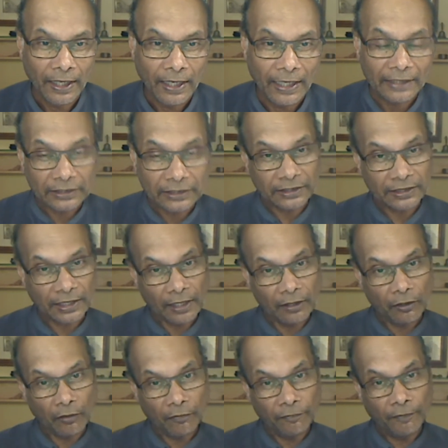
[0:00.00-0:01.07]
Instead
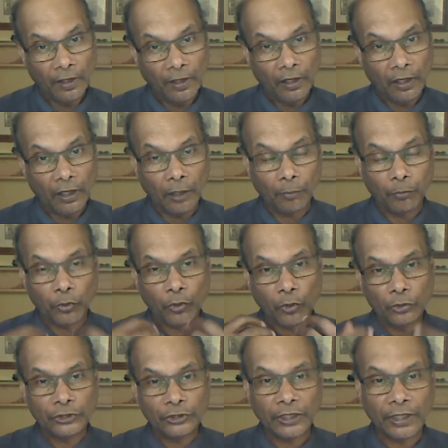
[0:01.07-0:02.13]
of
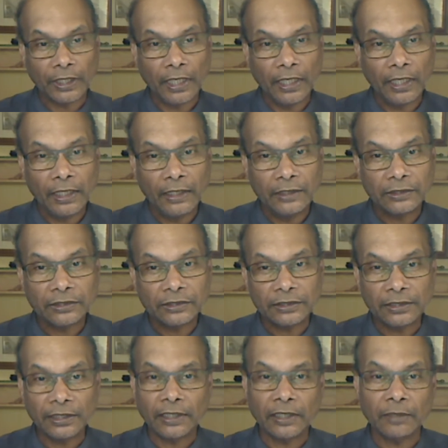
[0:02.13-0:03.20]
approaching each
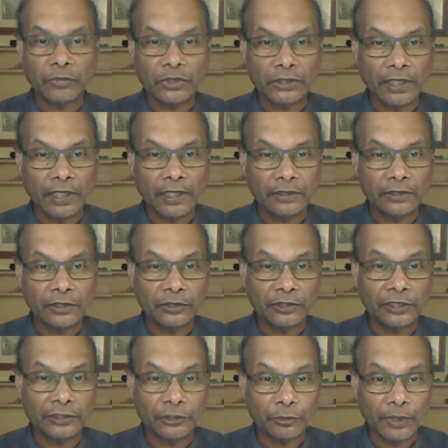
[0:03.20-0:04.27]
circumstance or
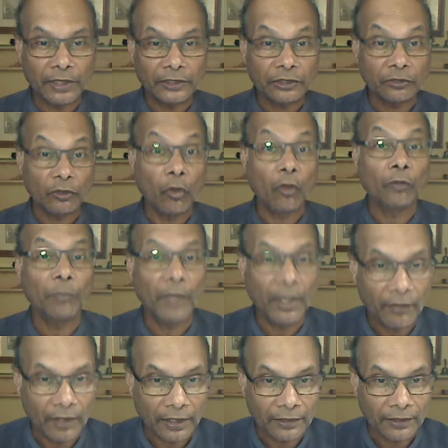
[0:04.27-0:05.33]
situation on merit.